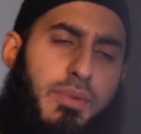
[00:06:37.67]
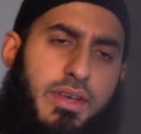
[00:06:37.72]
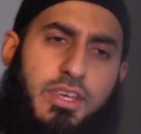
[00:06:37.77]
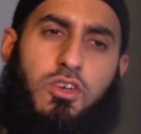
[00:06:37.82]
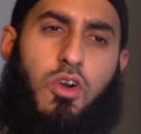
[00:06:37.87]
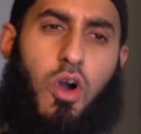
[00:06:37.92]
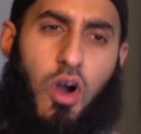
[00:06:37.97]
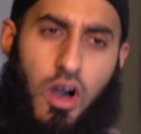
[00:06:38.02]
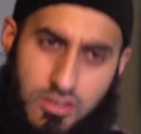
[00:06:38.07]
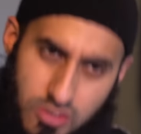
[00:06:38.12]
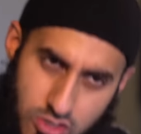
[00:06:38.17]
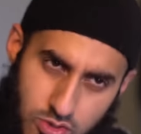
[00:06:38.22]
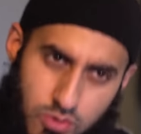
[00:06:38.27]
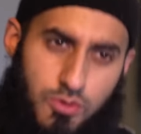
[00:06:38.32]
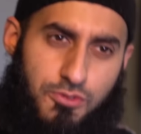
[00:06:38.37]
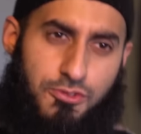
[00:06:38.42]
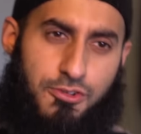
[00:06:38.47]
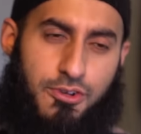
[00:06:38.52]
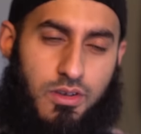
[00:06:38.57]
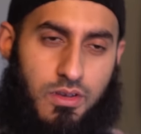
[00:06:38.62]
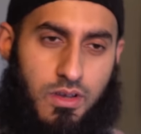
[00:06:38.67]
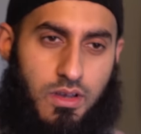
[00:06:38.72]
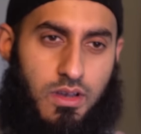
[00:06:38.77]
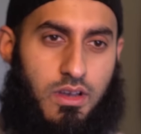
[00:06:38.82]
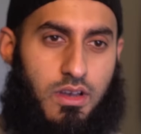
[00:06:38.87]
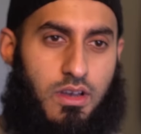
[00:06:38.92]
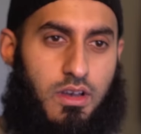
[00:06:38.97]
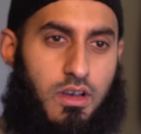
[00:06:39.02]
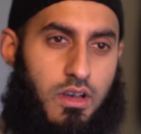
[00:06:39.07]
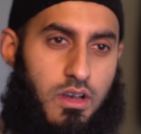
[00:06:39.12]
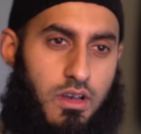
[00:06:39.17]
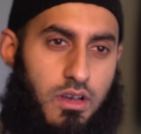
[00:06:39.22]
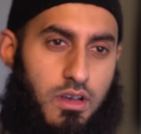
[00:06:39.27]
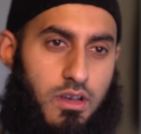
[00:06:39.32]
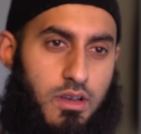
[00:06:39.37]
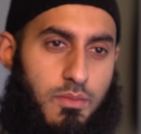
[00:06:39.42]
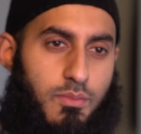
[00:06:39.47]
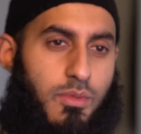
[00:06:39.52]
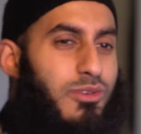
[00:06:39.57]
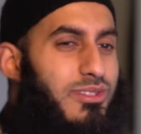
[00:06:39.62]
break your heart too.
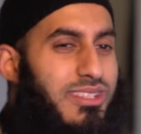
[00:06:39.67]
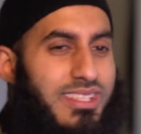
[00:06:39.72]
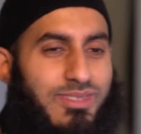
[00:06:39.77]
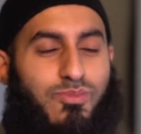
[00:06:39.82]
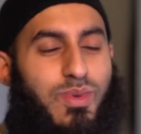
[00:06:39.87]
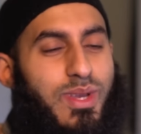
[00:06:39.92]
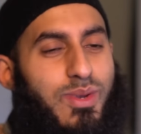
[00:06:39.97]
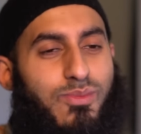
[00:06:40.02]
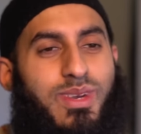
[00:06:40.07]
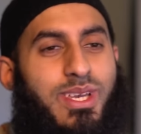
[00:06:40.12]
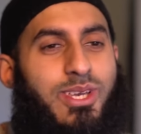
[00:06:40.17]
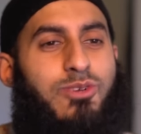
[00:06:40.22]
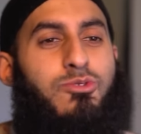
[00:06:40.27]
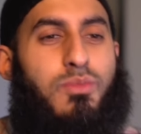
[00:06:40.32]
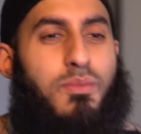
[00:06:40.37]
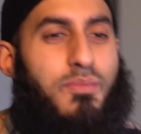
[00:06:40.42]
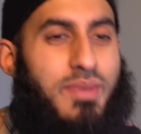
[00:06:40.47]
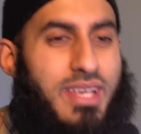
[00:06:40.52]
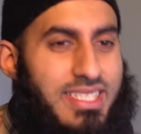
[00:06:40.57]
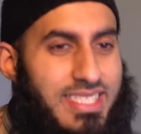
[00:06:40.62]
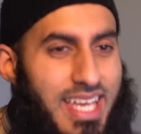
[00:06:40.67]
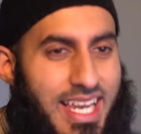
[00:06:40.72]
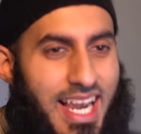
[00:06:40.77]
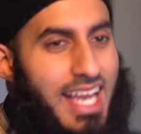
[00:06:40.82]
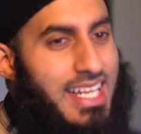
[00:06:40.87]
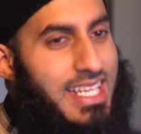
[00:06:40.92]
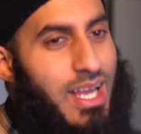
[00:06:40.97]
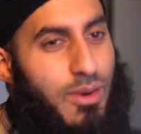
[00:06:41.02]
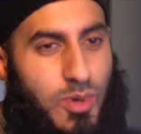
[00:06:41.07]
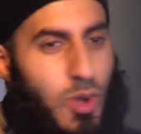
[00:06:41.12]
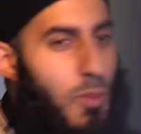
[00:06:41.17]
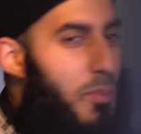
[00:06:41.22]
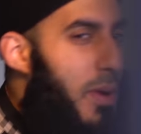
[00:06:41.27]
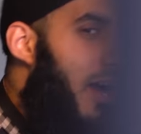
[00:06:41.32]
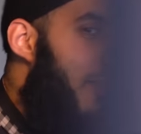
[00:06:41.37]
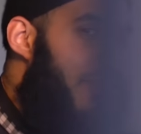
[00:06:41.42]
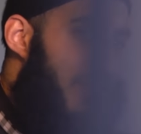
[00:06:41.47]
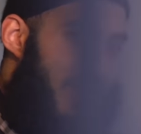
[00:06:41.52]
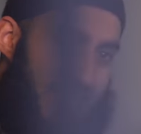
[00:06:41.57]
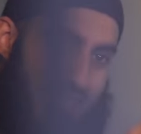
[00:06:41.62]
Because we human beings are like that, we're not
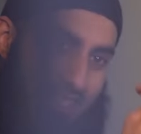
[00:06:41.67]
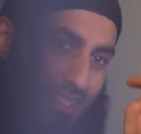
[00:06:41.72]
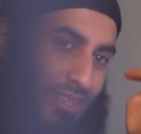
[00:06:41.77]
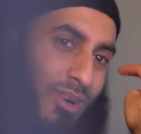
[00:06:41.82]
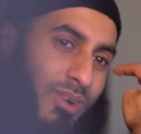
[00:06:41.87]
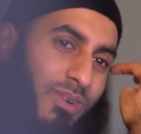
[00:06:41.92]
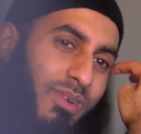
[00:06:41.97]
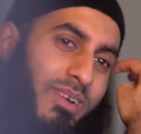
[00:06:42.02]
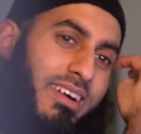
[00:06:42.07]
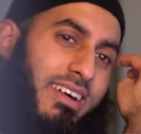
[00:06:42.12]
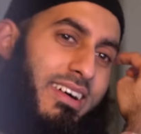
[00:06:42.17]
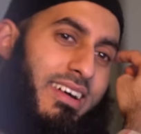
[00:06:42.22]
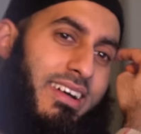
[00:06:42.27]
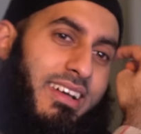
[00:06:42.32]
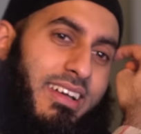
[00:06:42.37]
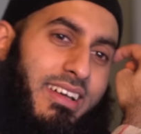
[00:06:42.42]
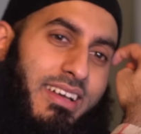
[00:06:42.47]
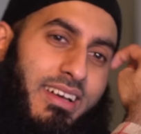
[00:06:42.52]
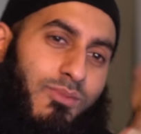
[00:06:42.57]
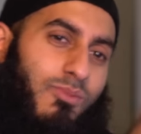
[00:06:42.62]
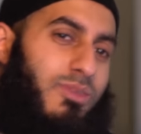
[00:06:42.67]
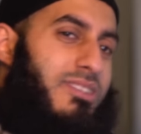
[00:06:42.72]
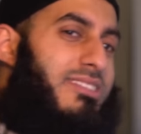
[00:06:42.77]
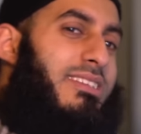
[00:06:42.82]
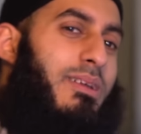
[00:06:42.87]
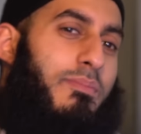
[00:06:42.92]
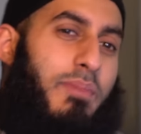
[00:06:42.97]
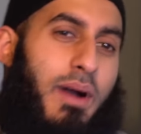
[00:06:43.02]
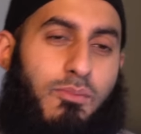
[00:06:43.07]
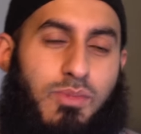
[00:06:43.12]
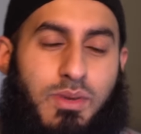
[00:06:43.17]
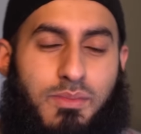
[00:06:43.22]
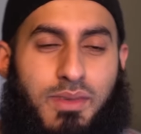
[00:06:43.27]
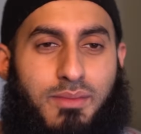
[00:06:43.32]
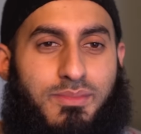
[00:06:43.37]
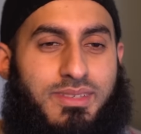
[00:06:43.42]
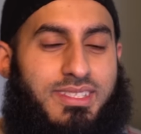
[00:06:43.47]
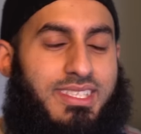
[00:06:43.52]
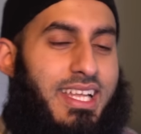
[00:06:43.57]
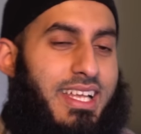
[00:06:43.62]
perfect, you know? We slip up, we
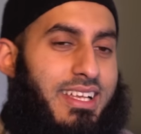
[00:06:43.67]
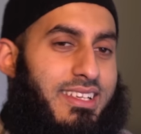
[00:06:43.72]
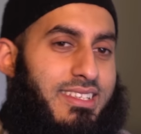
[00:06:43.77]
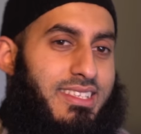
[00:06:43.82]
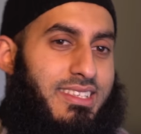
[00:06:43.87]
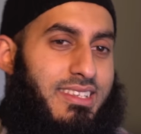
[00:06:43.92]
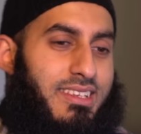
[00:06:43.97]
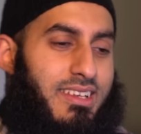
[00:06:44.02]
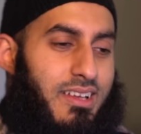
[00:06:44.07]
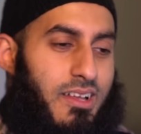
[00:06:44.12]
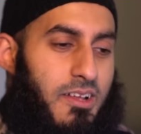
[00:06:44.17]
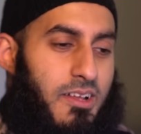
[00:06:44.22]
make mistakes.